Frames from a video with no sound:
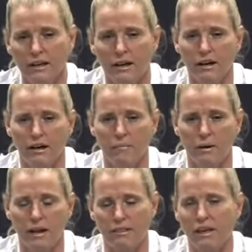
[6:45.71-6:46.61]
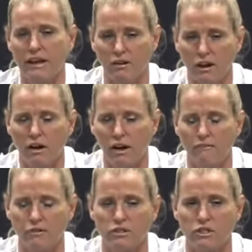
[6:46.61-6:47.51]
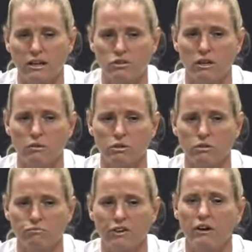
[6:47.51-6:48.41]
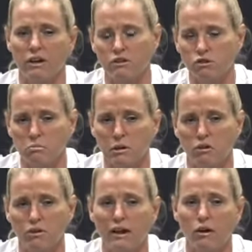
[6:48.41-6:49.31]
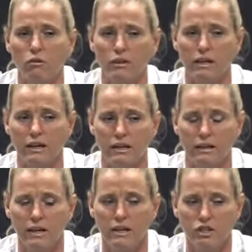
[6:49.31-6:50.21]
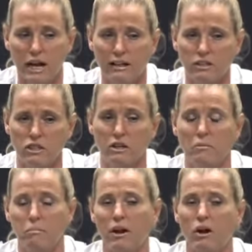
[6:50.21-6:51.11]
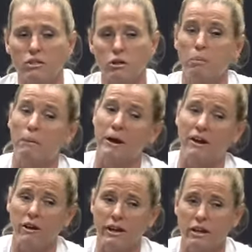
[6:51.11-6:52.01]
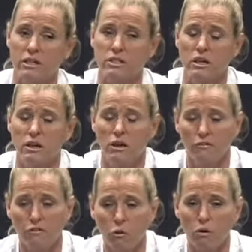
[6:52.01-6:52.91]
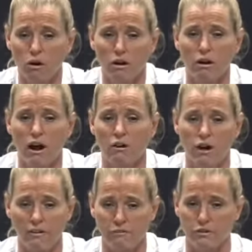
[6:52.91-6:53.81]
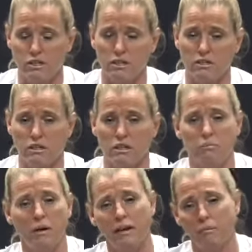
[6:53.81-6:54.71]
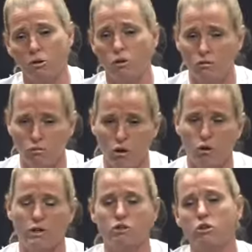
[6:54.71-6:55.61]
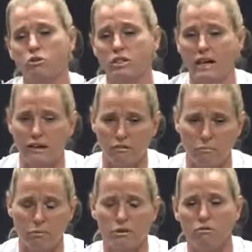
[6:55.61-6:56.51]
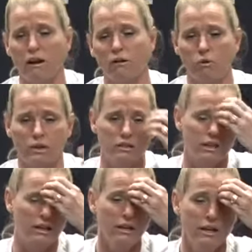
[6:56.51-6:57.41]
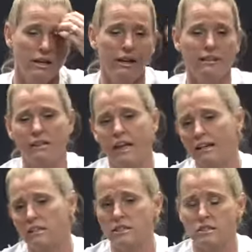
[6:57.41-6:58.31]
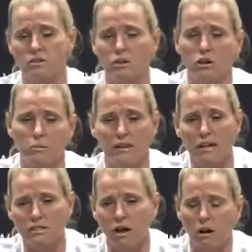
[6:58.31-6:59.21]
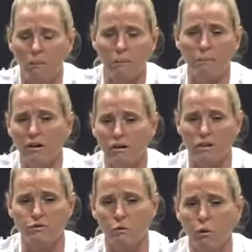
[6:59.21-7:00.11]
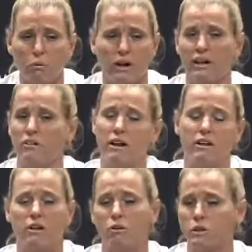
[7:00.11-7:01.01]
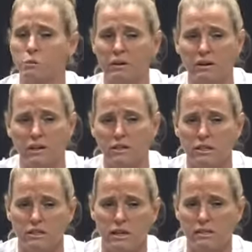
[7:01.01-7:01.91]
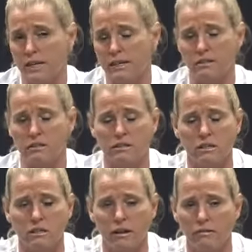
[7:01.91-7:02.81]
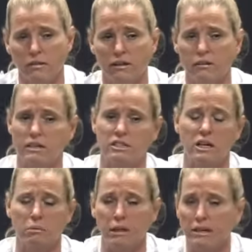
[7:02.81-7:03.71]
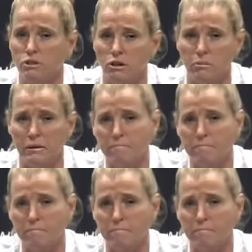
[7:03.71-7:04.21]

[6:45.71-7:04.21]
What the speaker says: And I think our non-conference scheduling was very instrumental, not only in challenging them, but also preparing us for our conference season and being able to go on the road and turn scouting reports around quickly. And then the ACC tournament, that's all prepared us for what we're getting ready to go experience in Texas in the NCAA tournament.